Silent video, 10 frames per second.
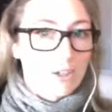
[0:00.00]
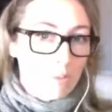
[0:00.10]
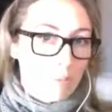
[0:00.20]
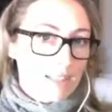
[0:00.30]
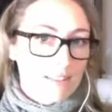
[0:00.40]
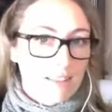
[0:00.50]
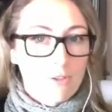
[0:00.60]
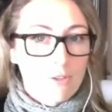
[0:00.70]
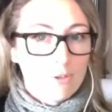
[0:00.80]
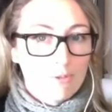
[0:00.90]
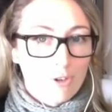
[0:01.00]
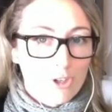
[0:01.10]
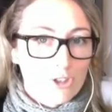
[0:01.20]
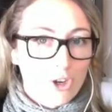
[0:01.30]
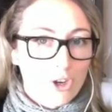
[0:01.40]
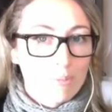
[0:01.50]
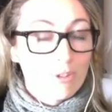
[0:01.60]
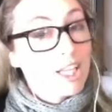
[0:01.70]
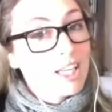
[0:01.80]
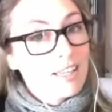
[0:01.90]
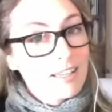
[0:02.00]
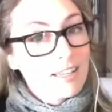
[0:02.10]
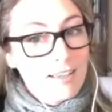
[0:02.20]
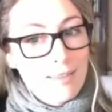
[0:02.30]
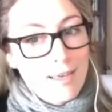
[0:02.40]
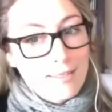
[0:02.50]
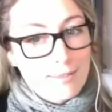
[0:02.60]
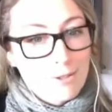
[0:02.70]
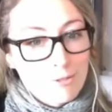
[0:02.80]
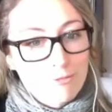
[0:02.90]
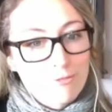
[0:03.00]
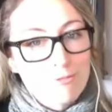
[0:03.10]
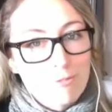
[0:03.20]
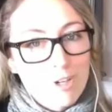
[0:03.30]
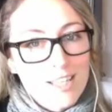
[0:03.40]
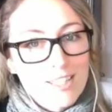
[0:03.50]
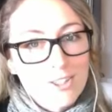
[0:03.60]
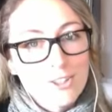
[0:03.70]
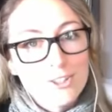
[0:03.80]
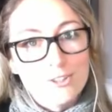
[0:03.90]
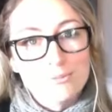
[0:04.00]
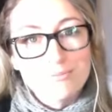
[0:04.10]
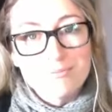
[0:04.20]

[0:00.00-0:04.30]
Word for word: it all back together in Photoshop. And that's sort of what I do.